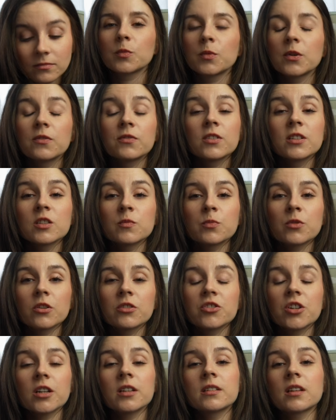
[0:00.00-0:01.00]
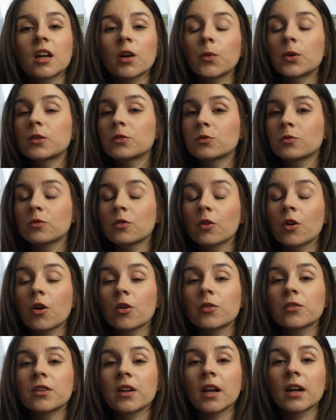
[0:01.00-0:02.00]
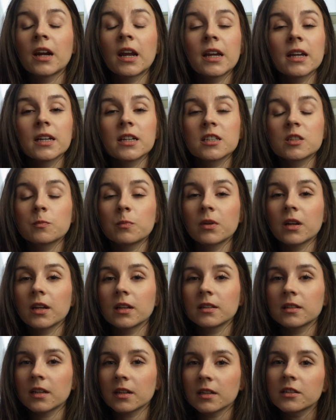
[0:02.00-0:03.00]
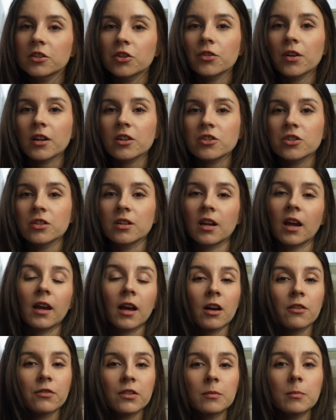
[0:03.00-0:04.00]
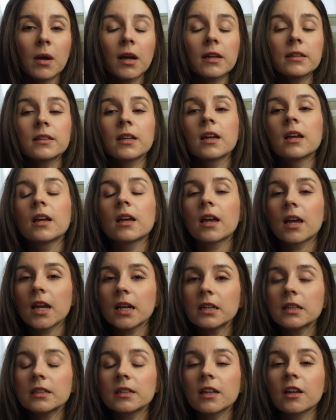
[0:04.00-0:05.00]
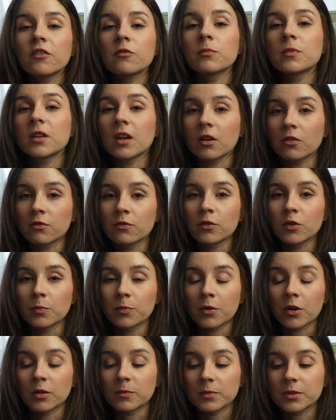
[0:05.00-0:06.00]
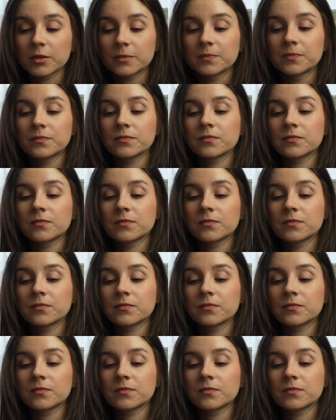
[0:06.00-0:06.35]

with this project, I went to Claude and I explained the interaction I have in mind, and it gave me a full prompt.